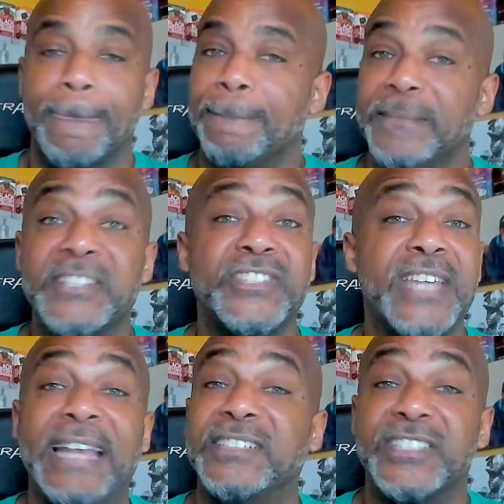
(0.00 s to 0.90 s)
This
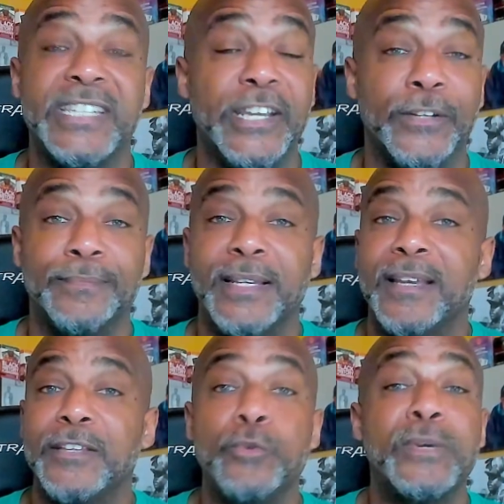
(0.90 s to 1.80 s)
change is here.
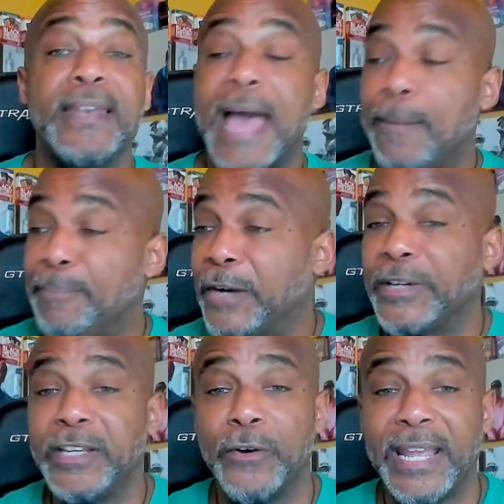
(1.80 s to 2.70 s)
You cannot bury
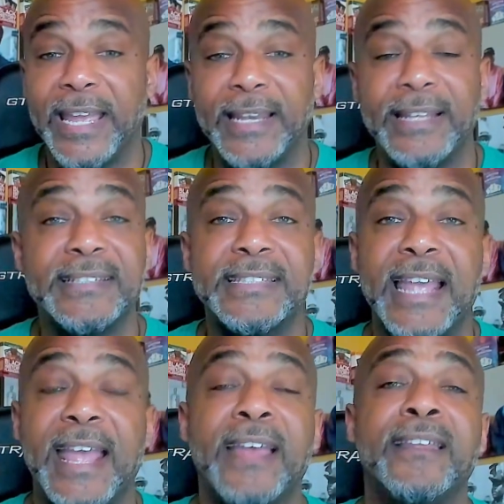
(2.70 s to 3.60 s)
your head in the
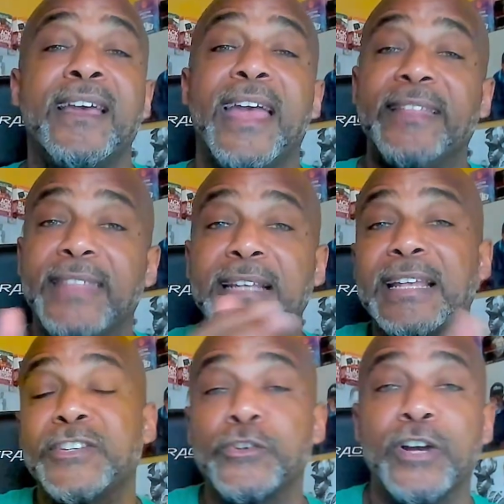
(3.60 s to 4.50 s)
sand and think
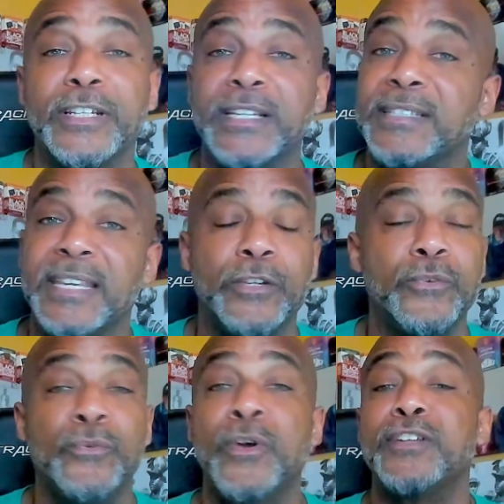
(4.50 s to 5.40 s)
that you're going to
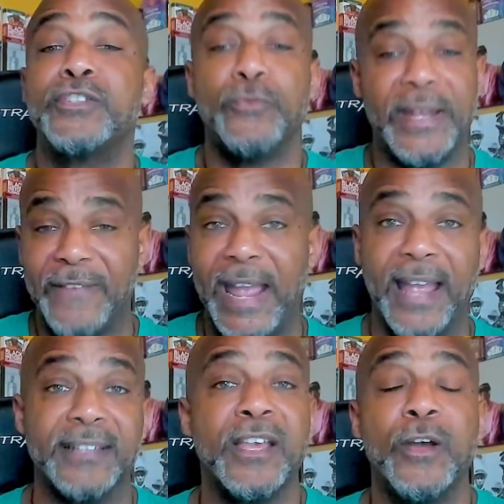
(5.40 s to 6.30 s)
continue to
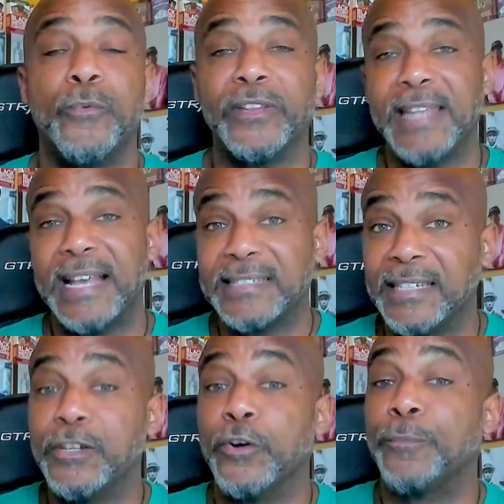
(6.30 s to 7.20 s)
advance, whether that's
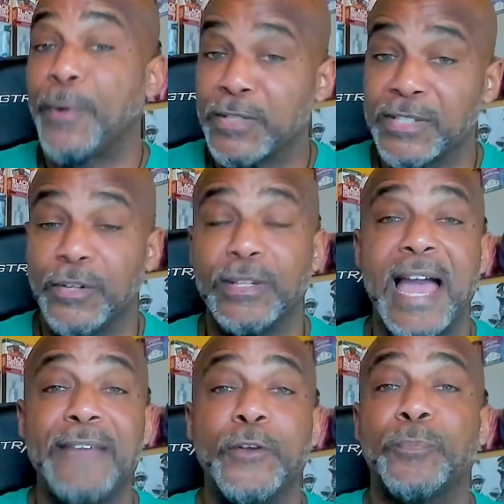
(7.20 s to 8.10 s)
in your personal
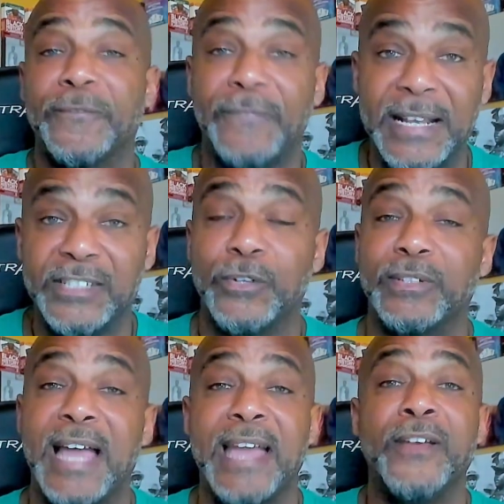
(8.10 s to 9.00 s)
life, your professional
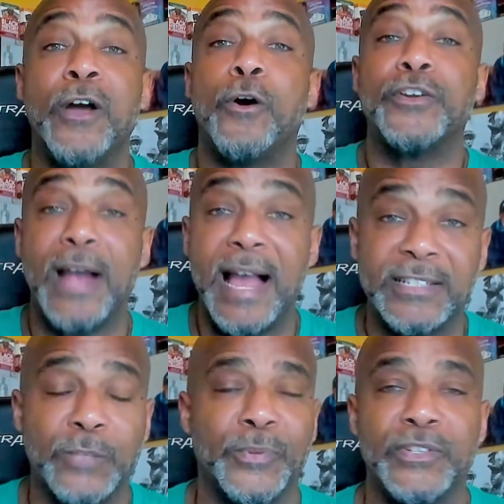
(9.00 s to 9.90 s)
life, or your
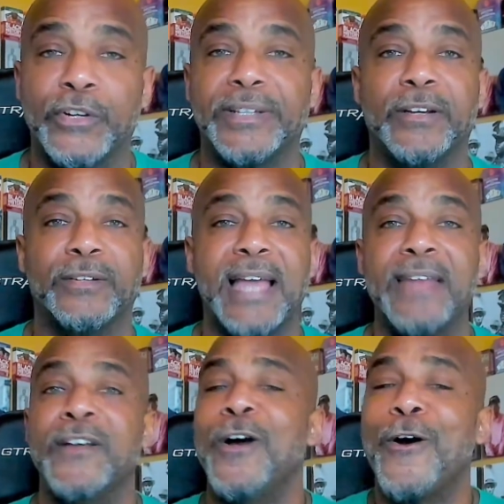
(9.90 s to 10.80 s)
entrepreneurial life,
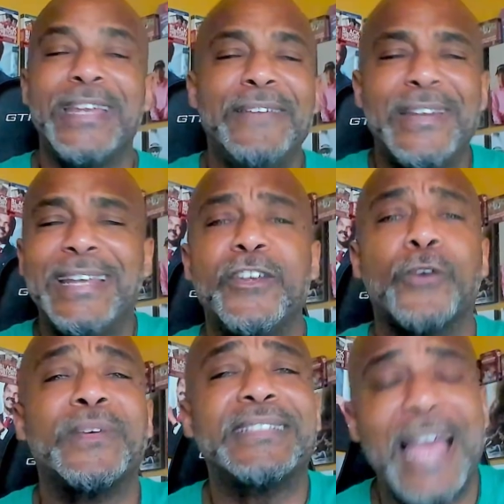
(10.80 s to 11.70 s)
or even in your
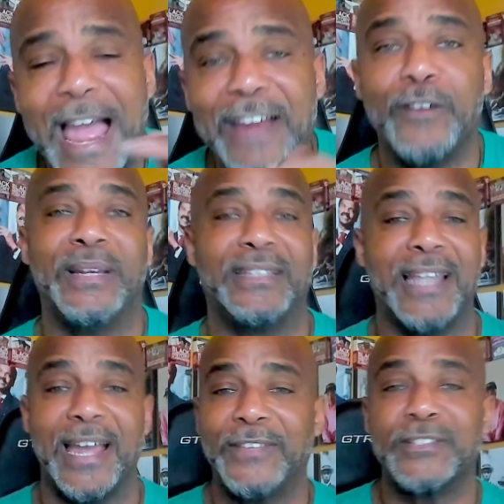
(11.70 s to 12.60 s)
retirement
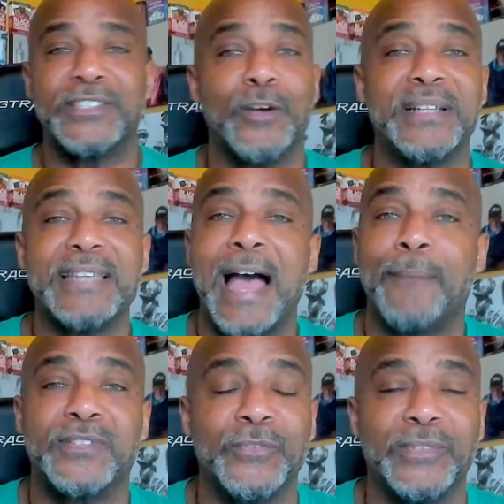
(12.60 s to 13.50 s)
life. There's so much
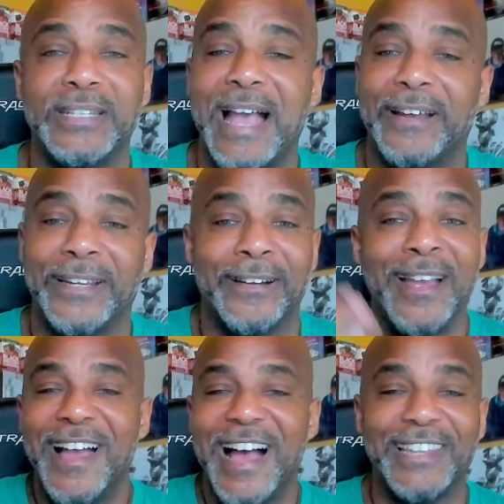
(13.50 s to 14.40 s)
opportunity out here.
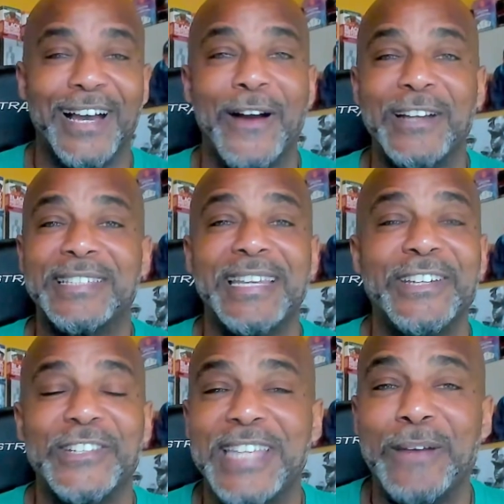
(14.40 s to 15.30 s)
I love our
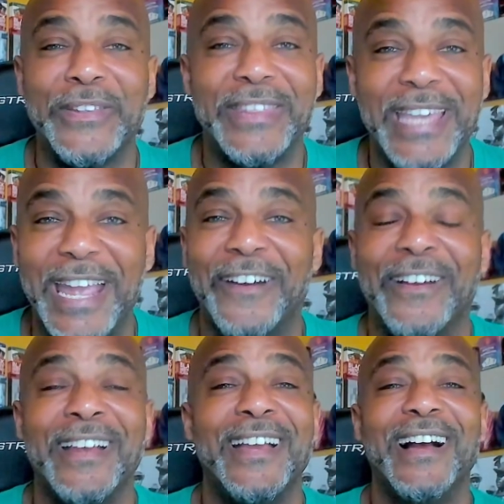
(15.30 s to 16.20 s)
seniors. They were there
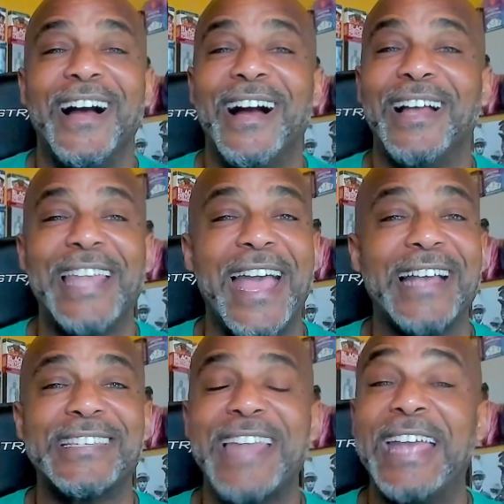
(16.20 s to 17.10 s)

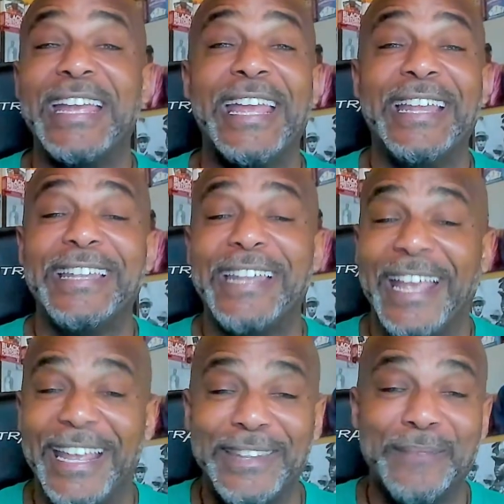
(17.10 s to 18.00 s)
last night in
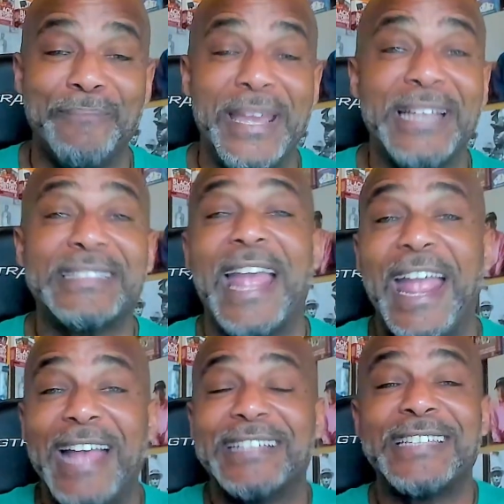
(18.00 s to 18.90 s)
the mix
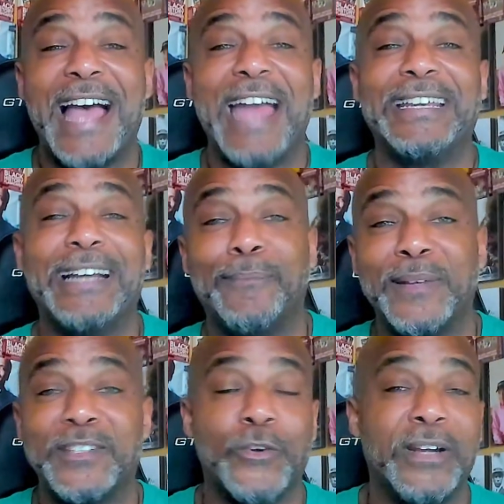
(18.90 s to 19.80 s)
and signing up
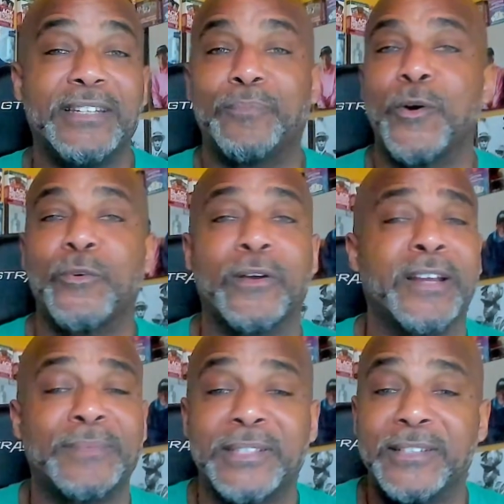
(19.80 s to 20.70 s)
and joining the
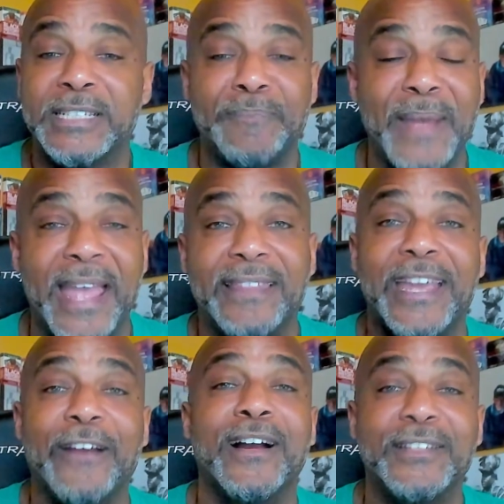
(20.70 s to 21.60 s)
program to expand
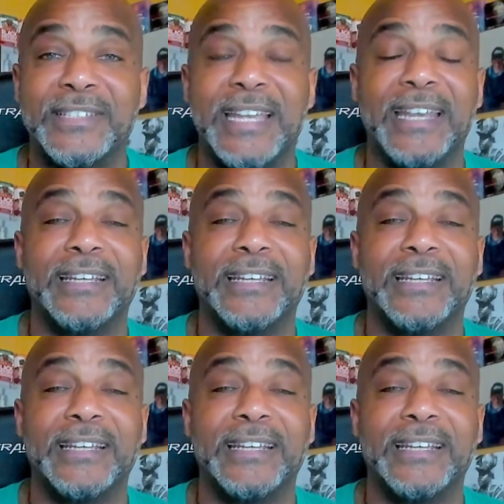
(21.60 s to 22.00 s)
their understanding